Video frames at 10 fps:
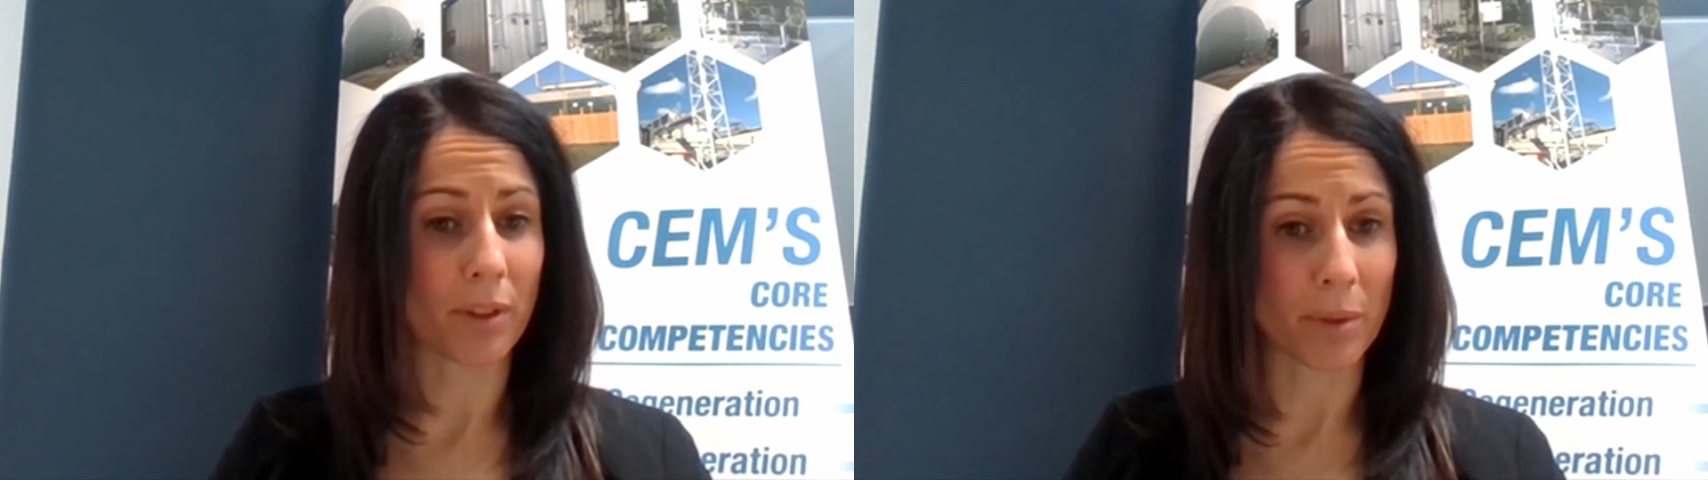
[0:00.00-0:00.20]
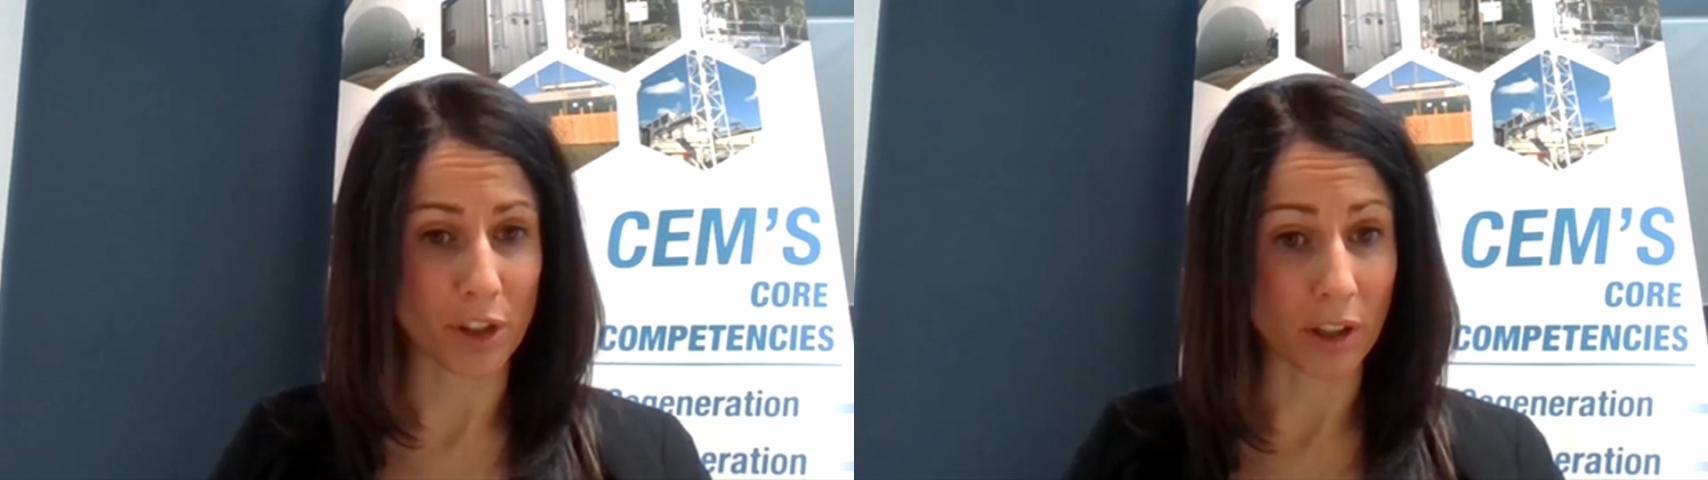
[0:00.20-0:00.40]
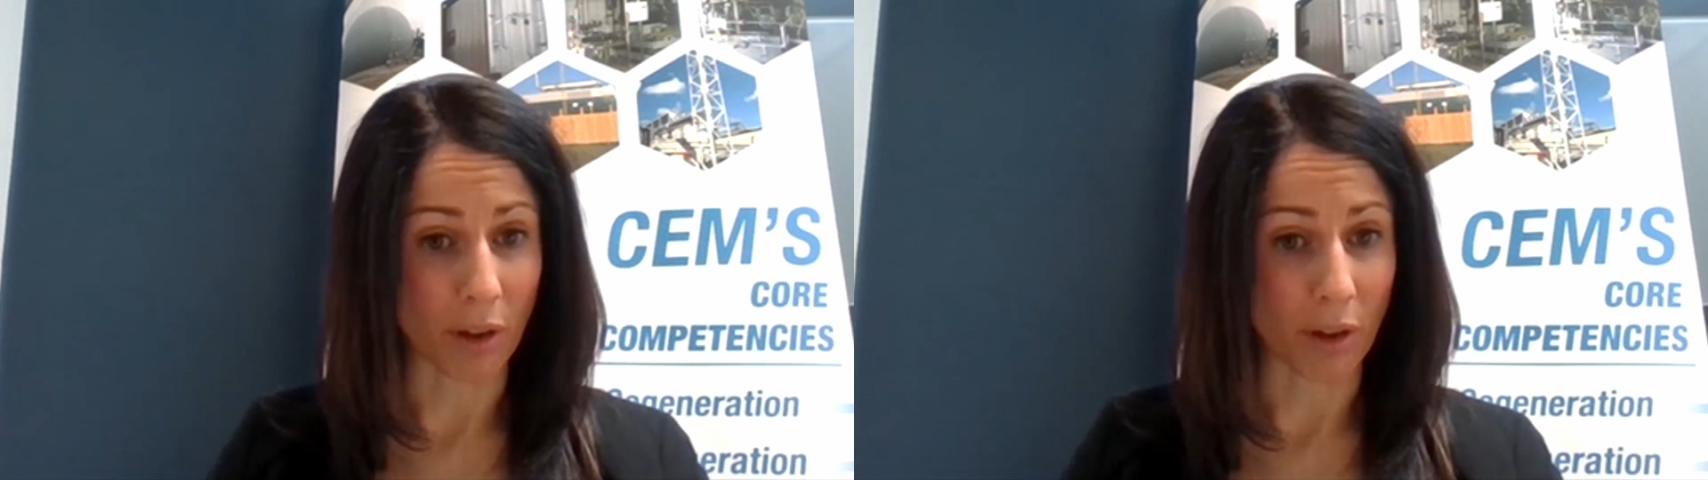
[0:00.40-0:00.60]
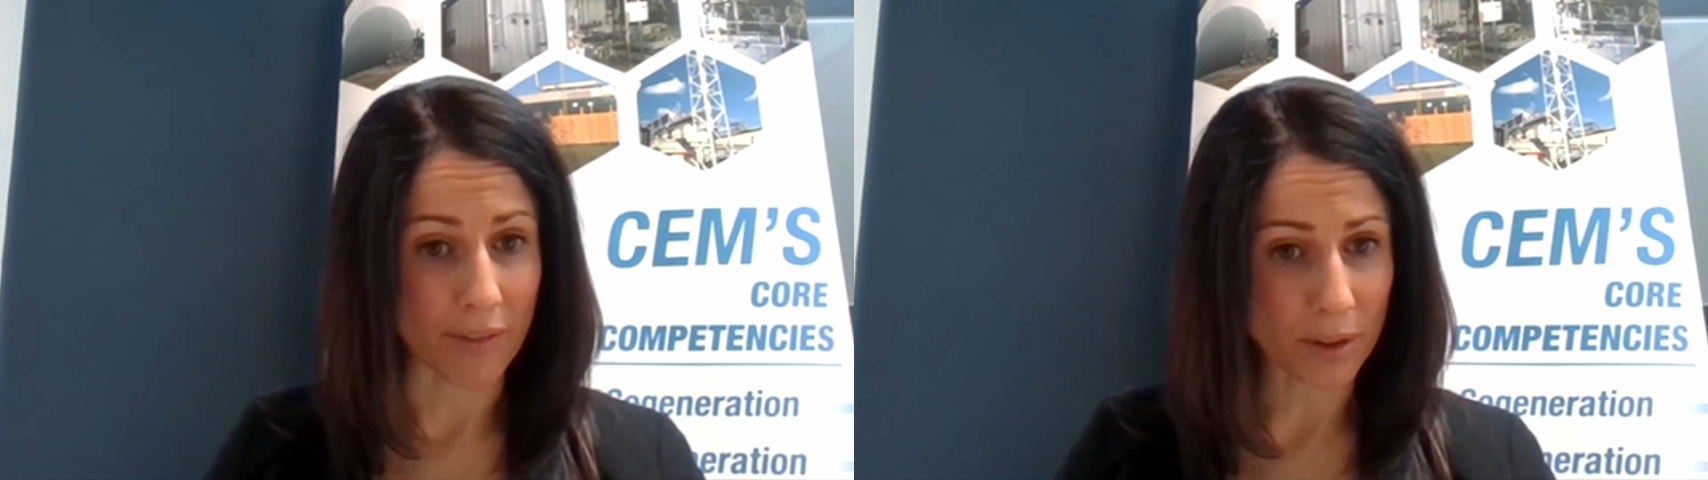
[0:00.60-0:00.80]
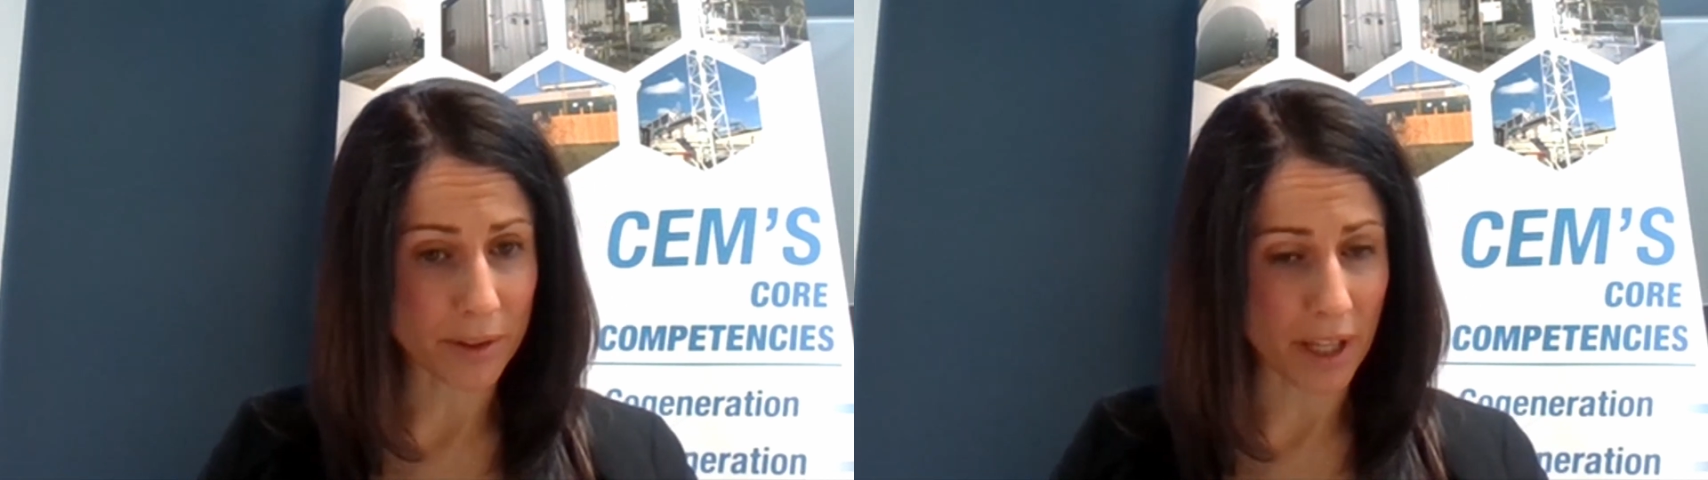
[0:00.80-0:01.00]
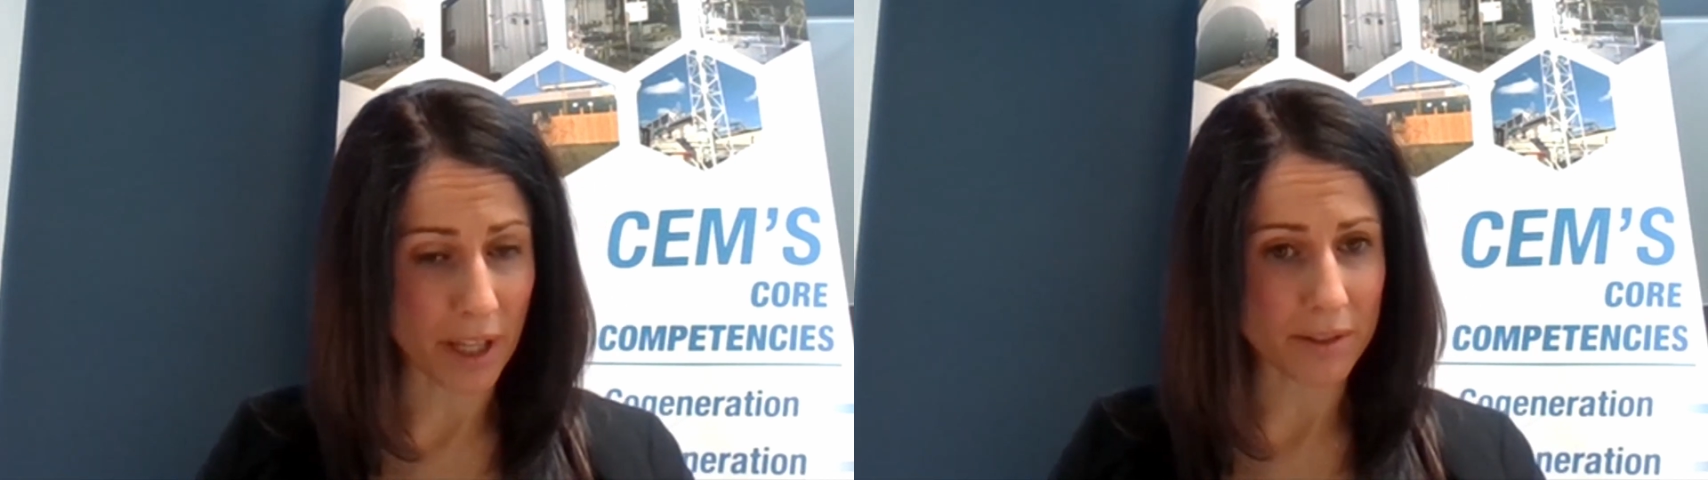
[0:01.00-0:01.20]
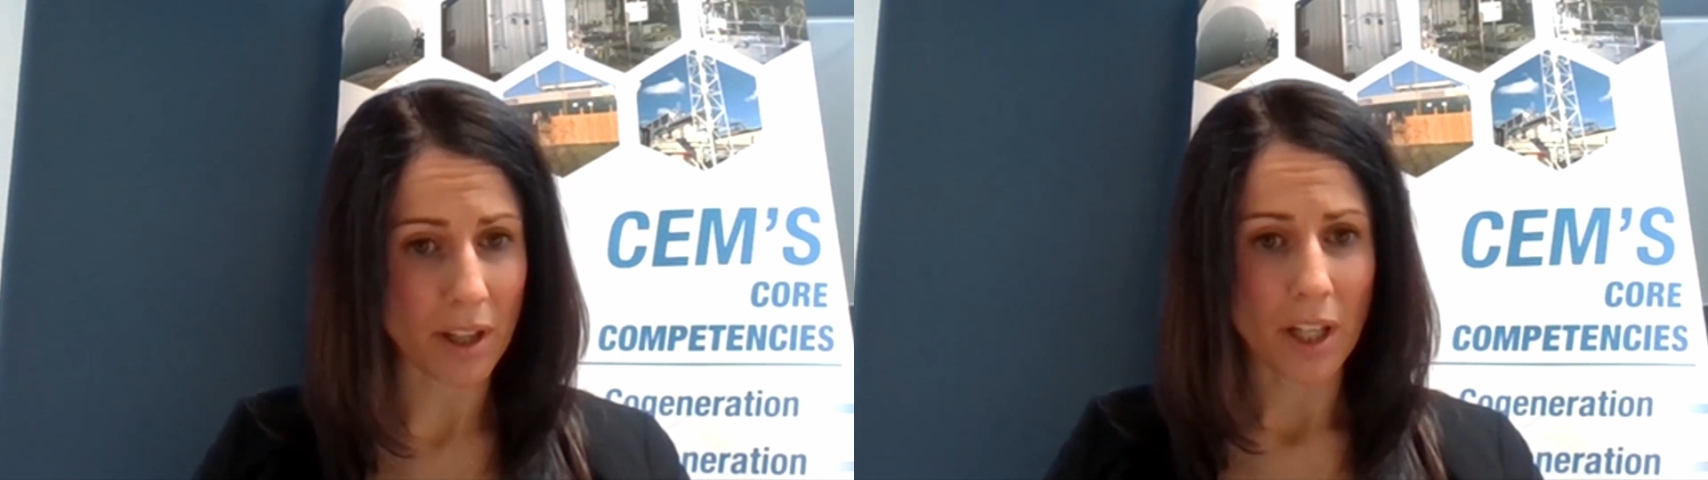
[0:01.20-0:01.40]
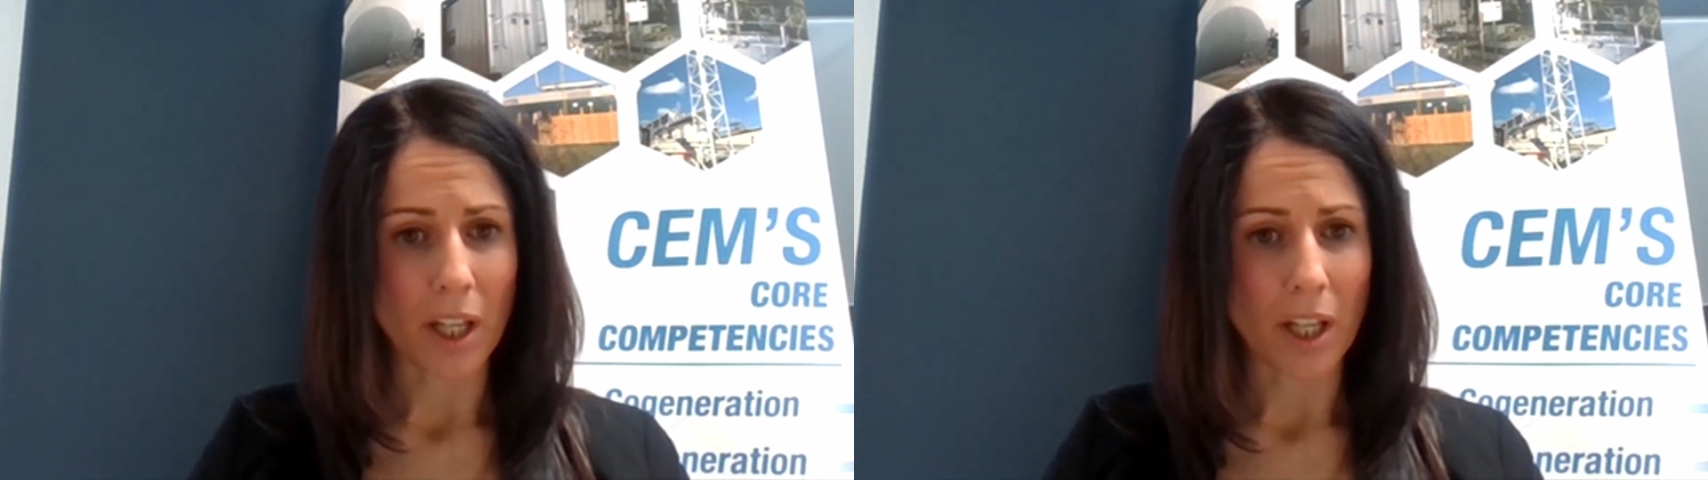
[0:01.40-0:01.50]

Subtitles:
a geographical sense.